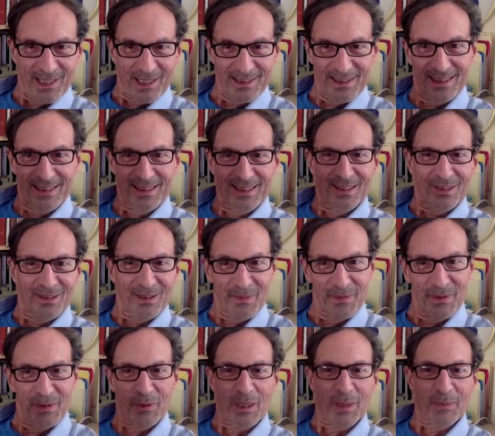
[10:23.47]
You had to
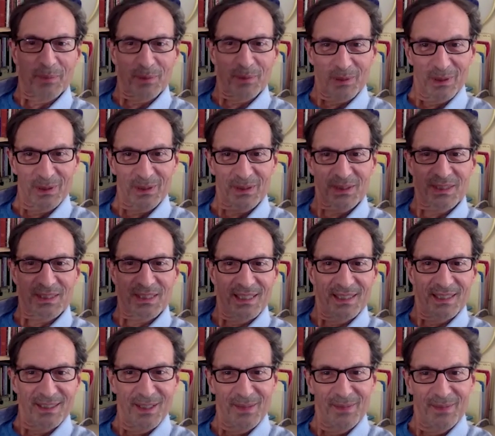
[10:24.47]
do them the way Perls
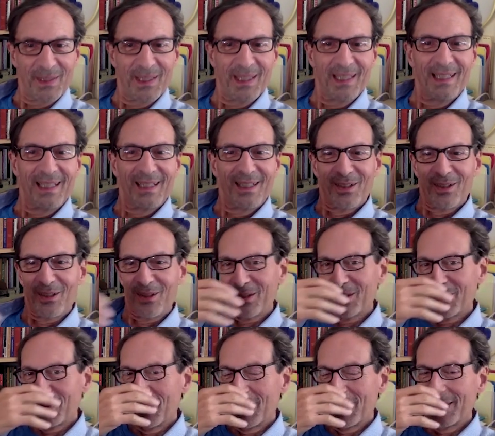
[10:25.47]
did them, or
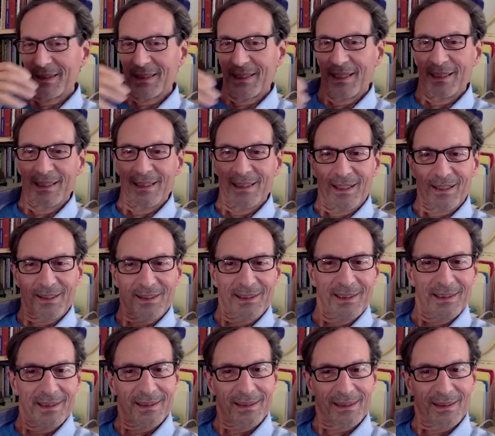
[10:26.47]
you weren't getting
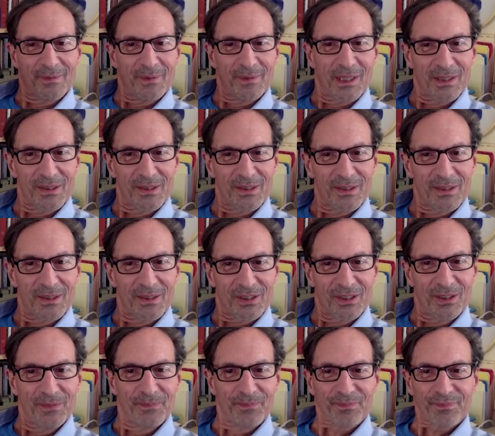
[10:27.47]
authentic
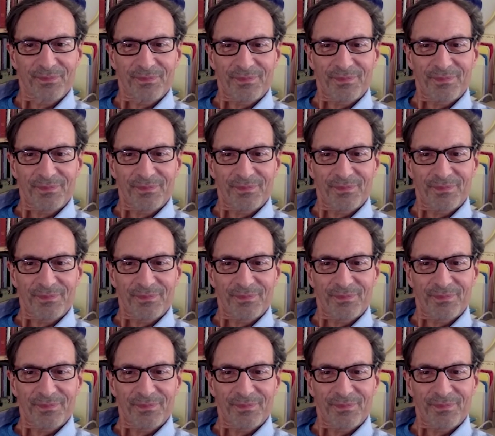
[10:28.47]
emotion.